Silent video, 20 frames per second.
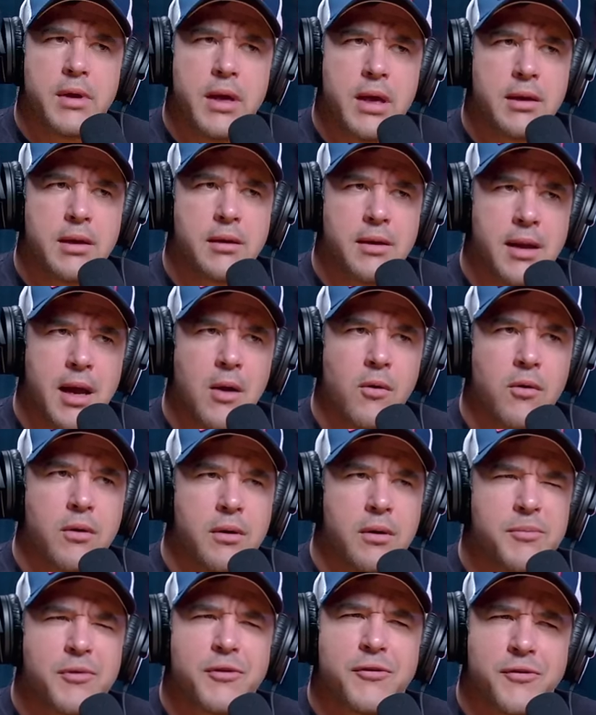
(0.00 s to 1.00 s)
had an hour.
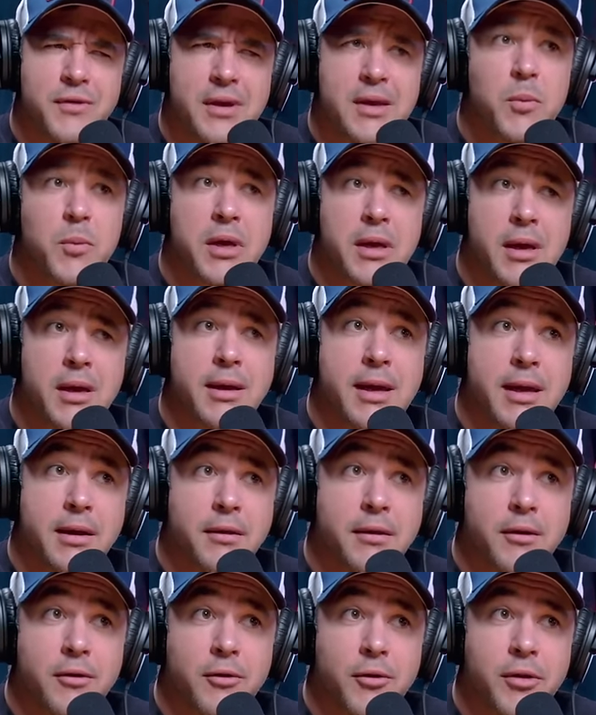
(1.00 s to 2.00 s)
I'm just saying we got out
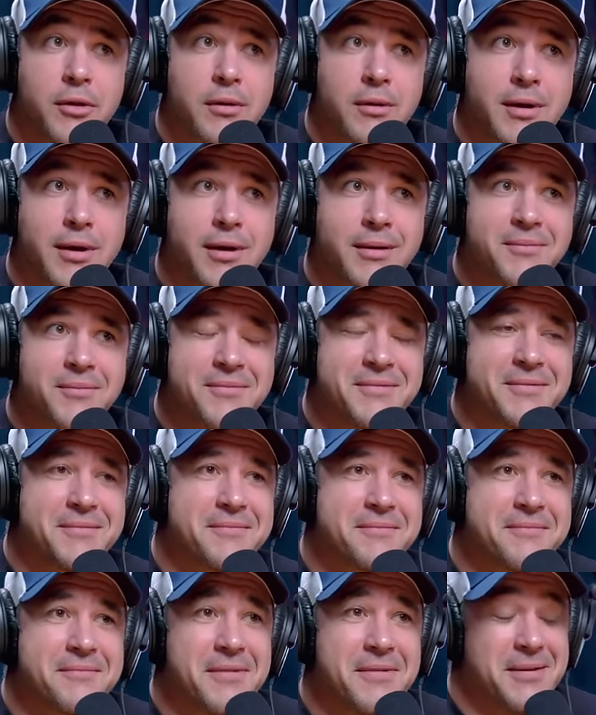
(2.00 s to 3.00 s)
of there in
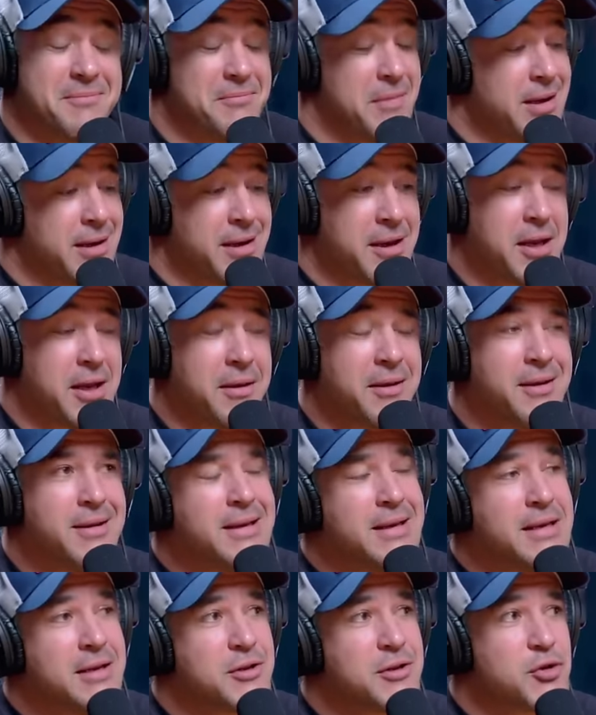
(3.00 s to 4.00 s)
30. I'm not going to
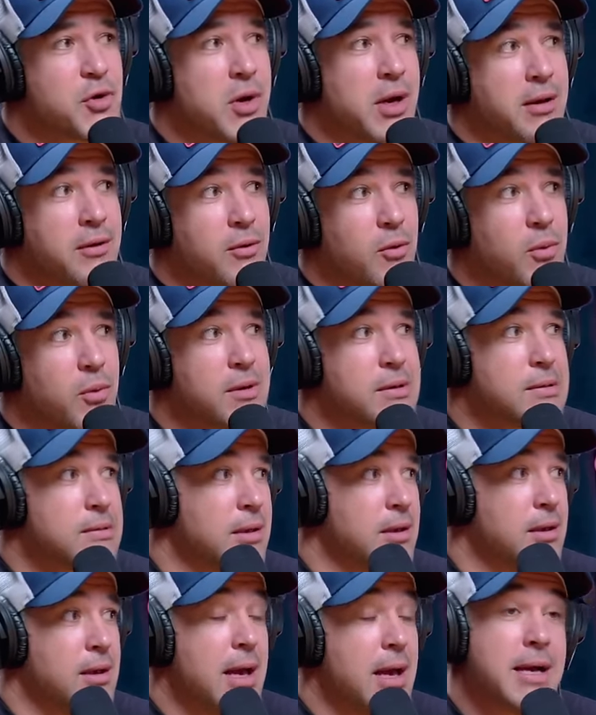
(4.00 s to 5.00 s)
try to
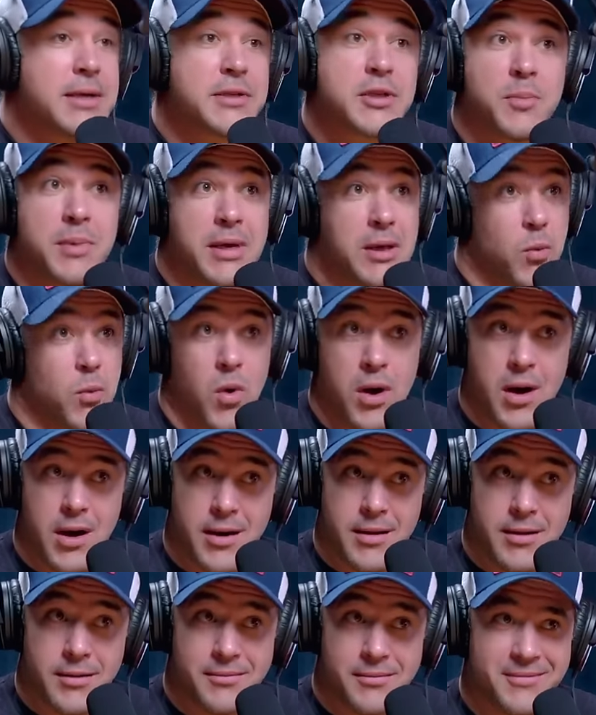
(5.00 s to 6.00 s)
estimate
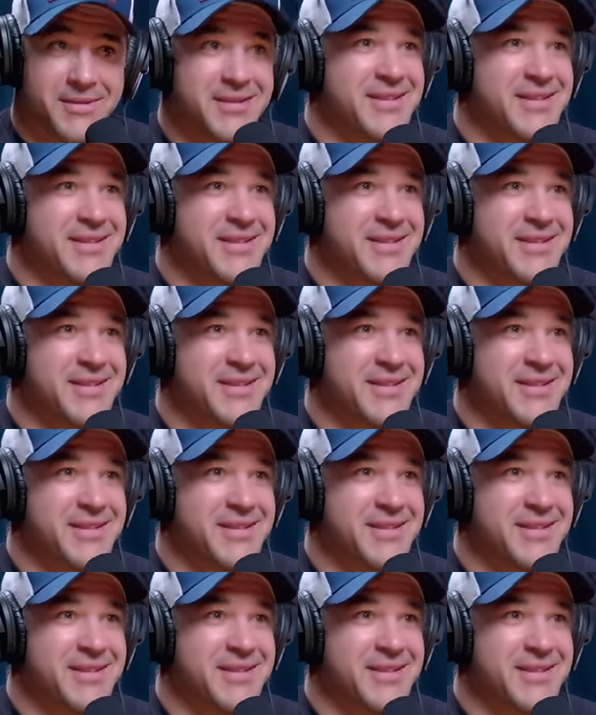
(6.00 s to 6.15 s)
why. Yeah.